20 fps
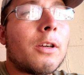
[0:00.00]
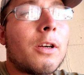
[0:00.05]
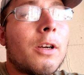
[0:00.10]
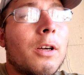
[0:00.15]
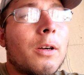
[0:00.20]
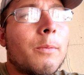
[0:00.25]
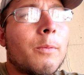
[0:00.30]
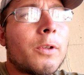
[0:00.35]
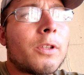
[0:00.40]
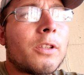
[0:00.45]

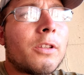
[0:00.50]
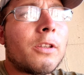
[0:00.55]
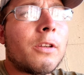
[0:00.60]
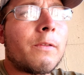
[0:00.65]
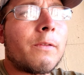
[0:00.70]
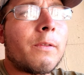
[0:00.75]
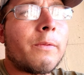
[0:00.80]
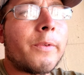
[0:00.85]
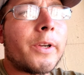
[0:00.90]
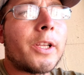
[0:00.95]
with a
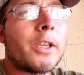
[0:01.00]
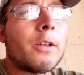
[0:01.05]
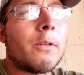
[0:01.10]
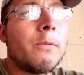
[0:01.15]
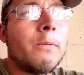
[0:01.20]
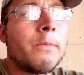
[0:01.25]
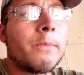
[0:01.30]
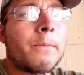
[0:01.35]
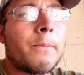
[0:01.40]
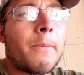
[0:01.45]
different
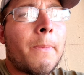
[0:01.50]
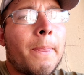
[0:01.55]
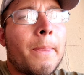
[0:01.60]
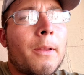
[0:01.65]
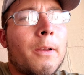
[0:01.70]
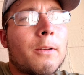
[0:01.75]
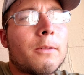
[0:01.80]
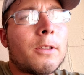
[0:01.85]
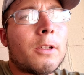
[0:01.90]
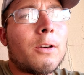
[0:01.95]
video,
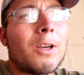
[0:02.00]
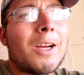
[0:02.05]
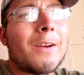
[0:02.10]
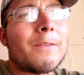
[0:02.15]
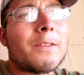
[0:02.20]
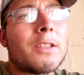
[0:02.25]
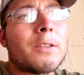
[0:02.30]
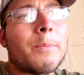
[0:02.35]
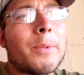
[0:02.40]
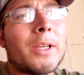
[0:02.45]
because I don't
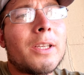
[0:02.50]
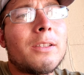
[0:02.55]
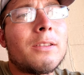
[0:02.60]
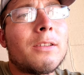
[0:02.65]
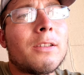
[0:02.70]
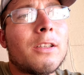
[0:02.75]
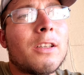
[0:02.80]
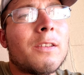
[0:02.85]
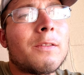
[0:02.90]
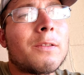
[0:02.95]
have
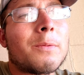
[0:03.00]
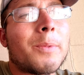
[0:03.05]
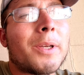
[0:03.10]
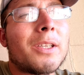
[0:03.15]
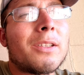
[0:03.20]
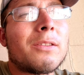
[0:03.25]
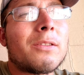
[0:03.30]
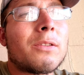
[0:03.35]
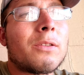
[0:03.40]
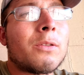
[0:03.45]
enough
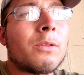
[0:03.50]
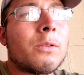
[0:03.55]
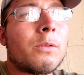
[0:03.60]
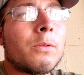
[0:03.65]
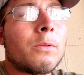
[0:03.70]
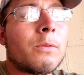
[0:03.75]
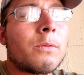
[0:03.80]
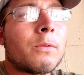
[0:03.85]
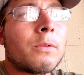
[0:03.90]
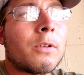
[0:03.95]
space
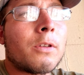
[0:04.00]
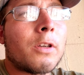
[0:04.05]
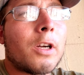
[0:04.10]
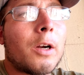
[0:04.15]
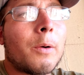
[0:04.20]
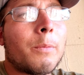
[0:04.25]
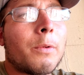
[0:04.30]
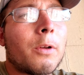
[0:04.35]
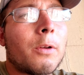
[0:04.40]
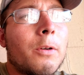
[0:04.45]
to
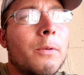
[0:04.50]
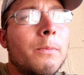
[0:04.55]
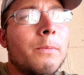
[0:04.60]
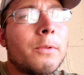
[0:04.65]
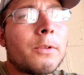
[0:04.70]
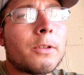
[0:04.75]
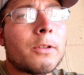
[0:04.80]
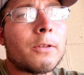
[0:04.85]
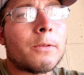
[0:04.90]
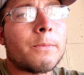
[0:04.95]
upload them.
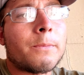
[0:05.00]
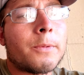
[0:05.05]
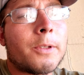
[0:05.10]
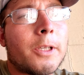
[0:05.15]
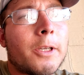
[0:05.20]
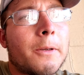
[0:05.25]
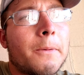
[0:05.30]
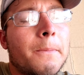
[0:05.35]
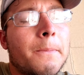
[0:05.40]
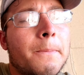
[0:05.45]
So
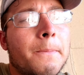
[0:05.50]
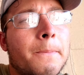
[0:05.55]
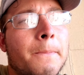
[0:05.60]
yeah.